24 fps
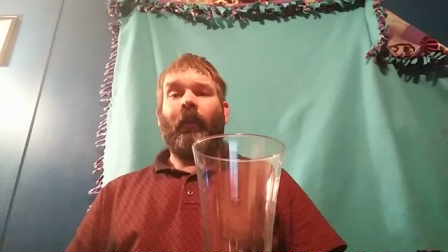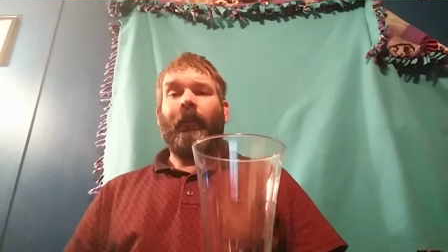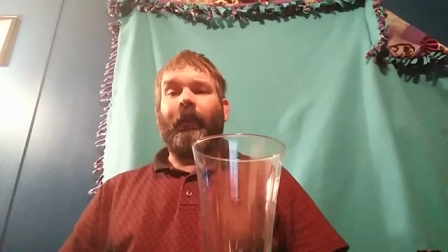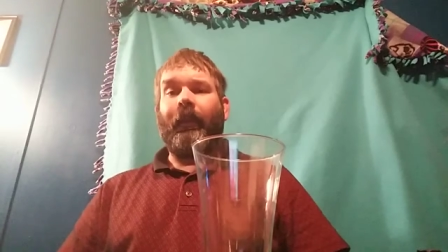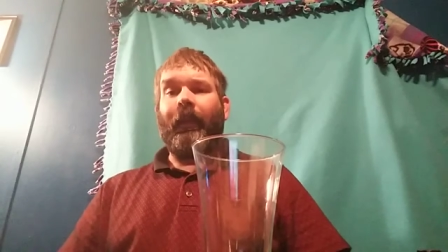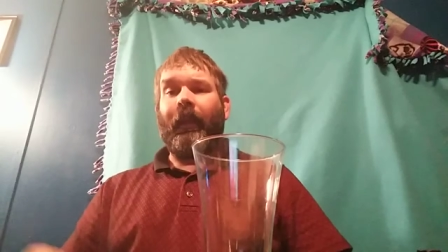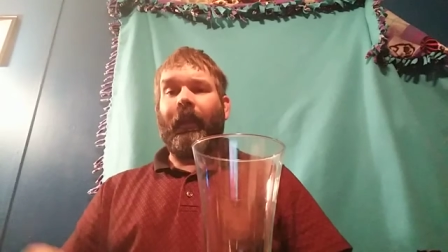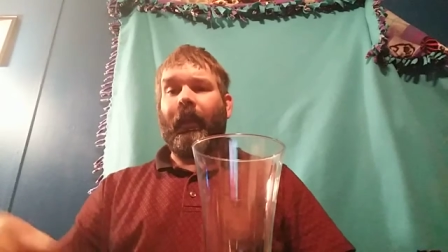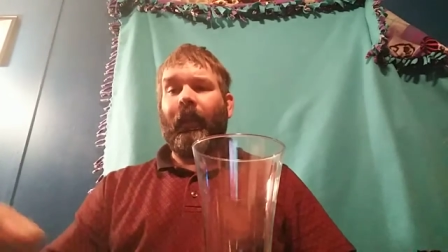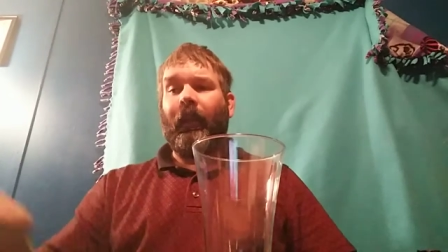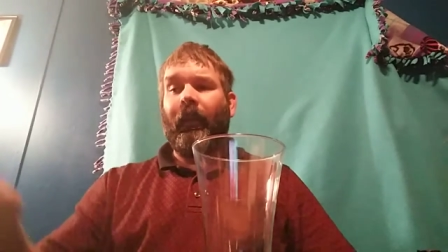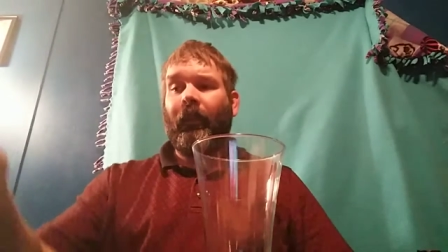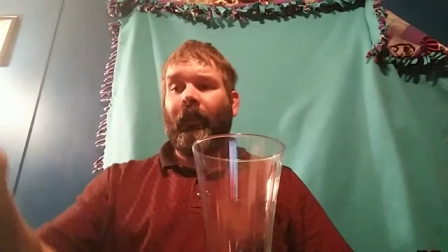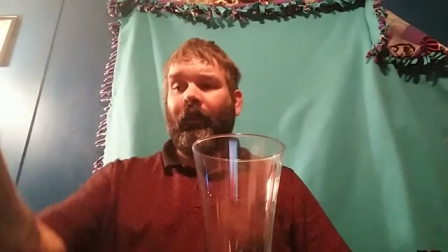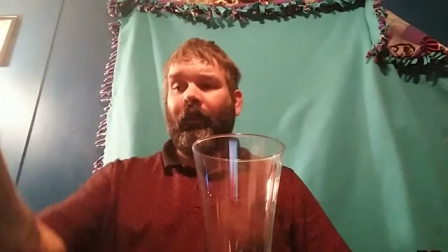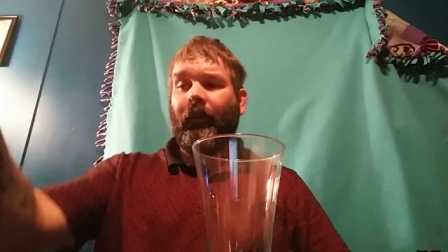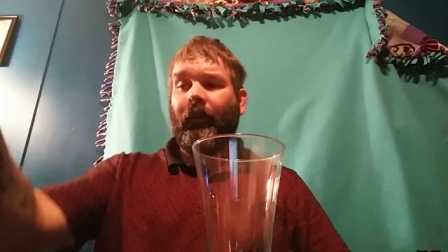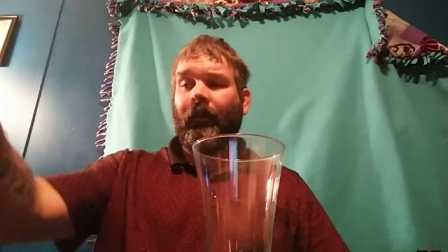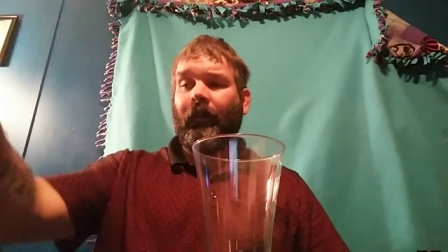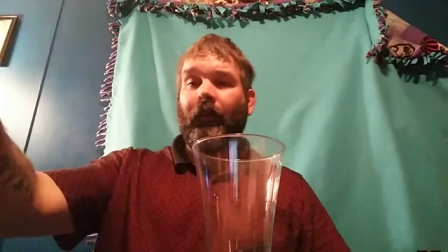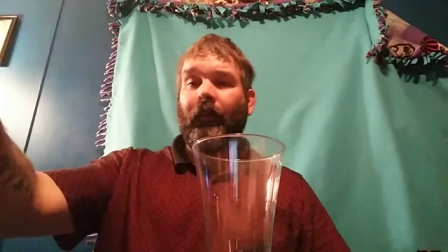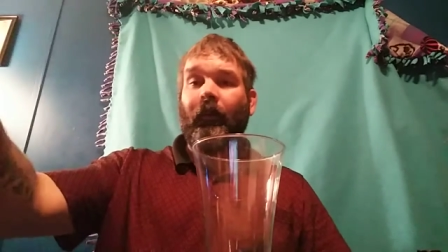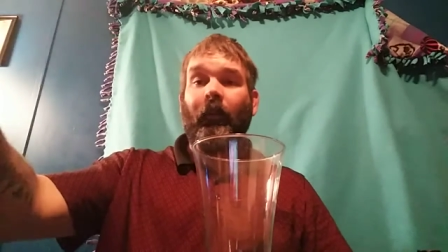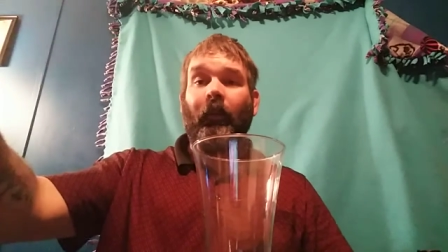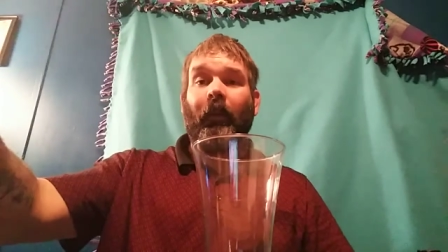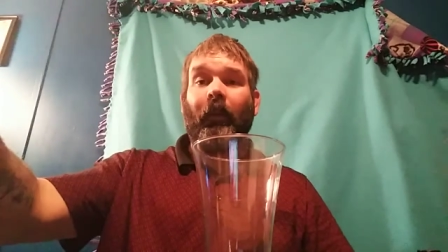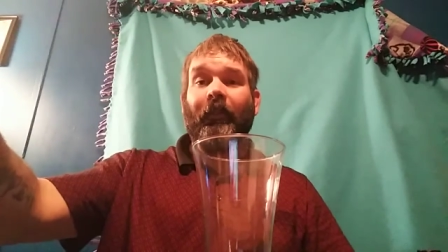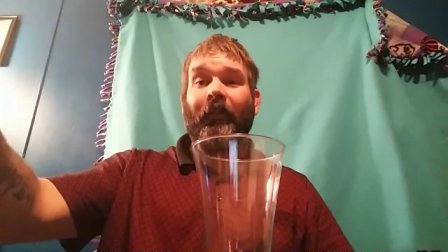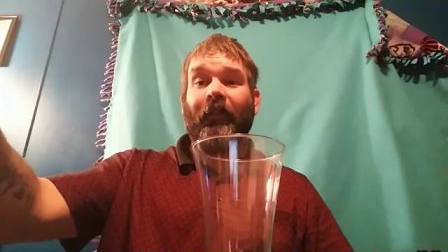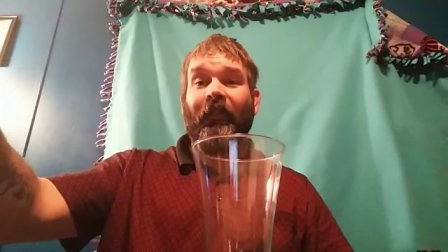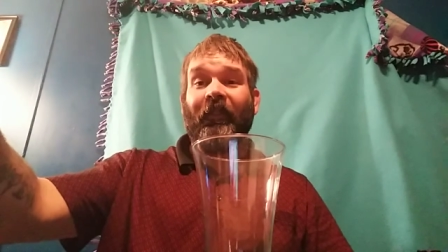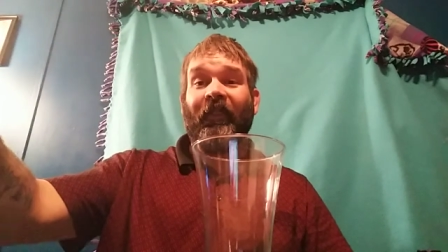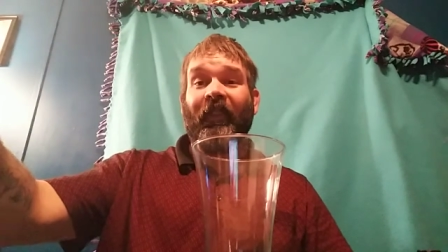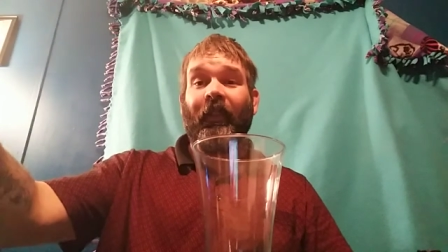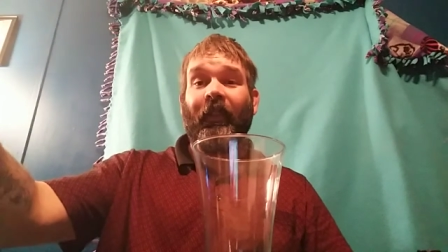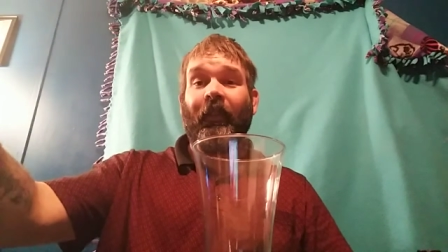Today, or I
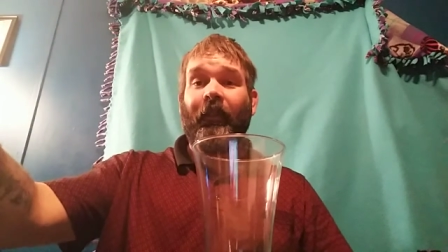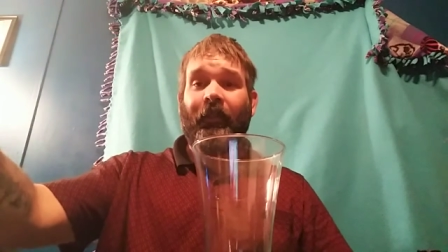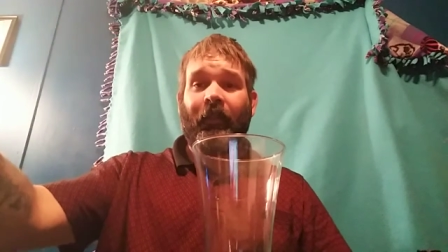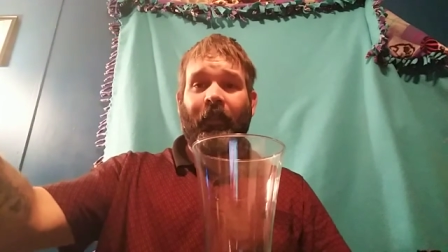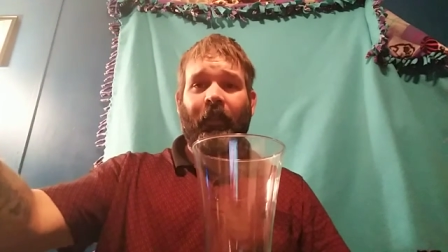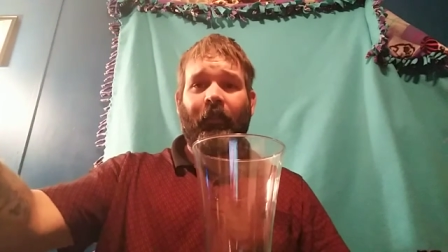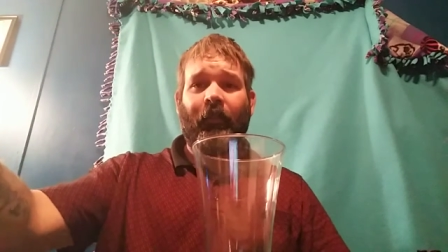should say this